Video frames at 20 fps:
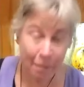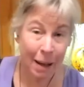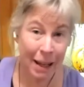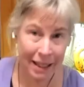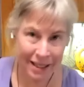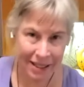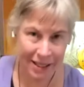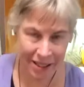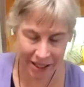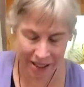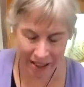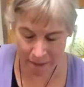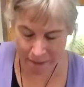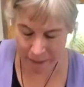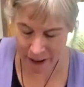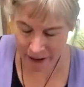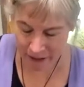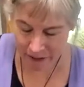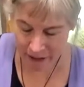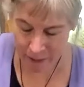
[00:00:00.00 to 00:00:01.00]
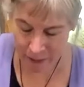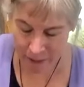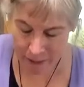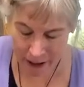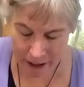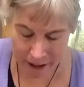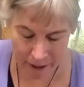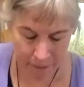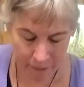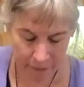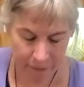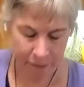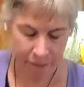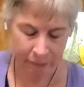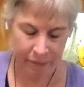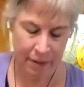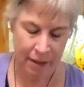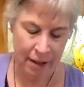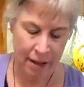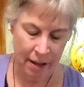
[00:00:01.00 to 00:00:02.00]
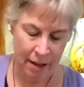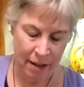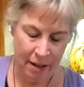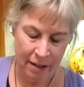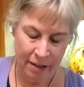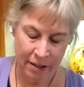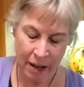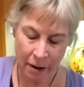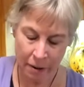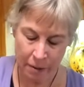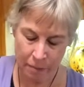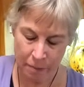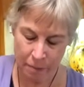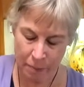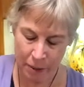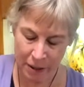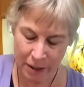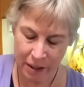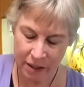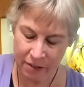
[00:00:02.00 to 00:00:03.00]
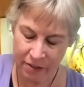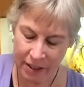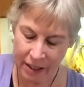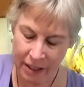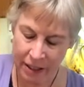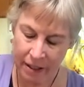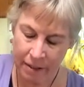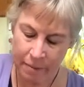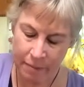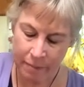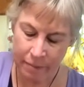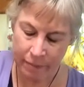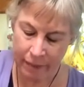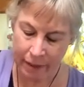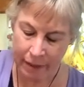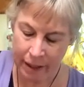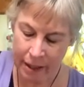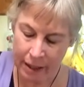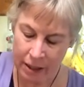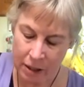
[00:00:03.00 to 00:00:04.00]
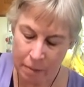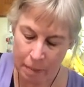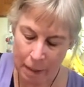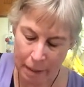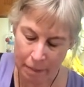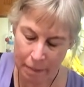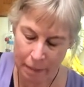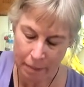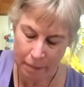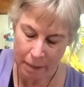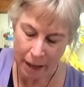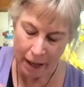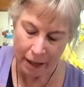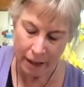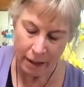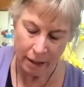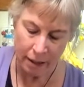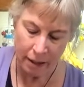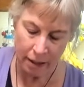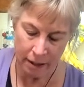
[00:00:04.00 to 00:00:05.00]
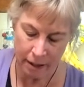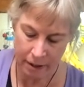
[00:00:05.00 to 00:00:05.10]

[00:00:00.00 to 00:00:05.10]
Molly has just come back from a walk. So put this filling in your piping bag.